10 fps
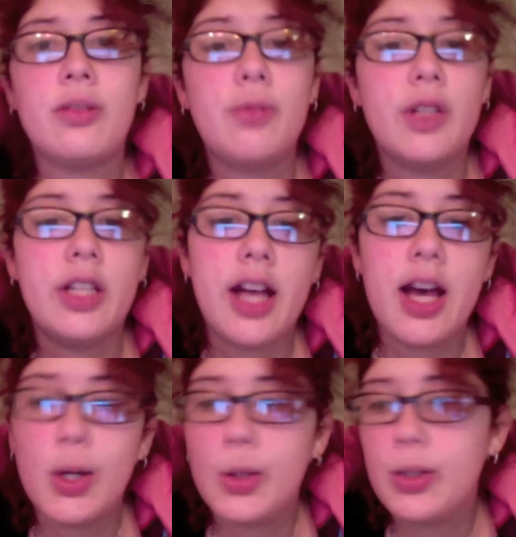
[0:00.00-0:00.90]
printed
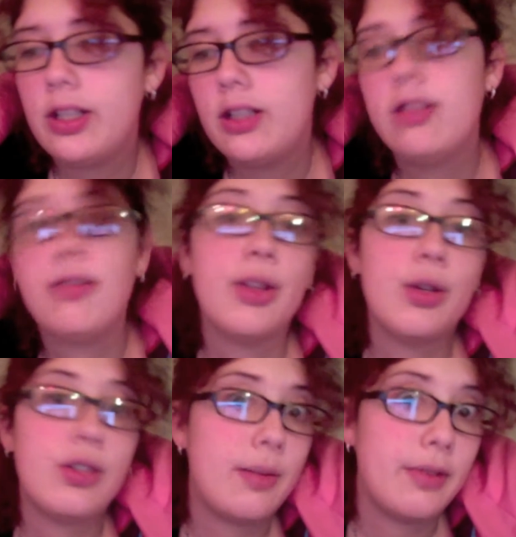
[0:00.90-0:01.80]
out, even though it's
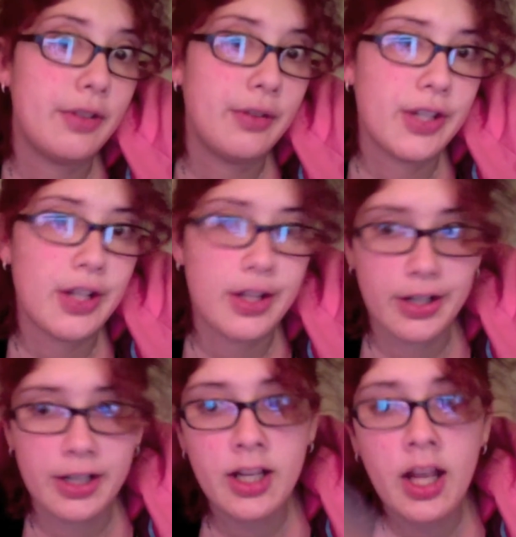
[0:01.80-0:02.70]
not my favorite color.
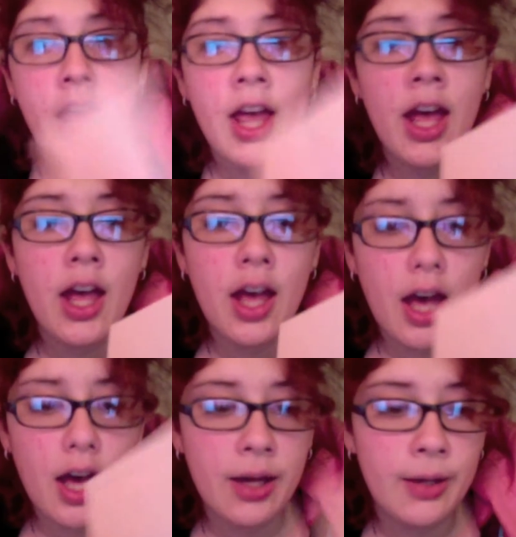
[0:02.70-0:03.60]

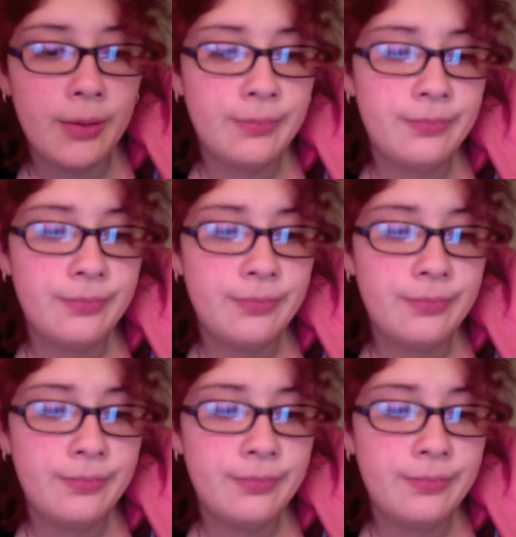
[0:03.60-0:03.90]
I